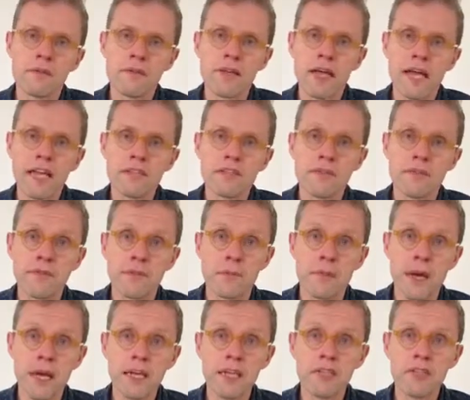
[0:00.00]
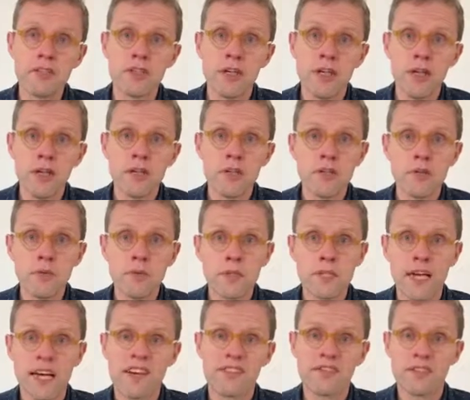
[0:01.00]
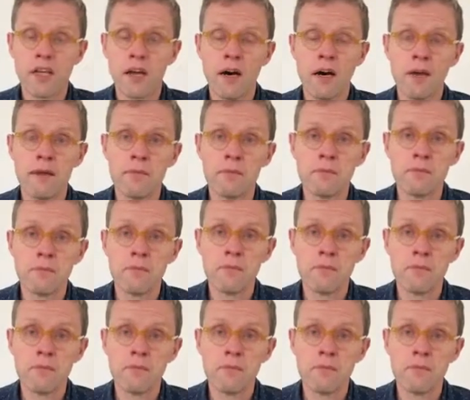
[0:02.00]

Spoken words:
edge of the page, you would have time,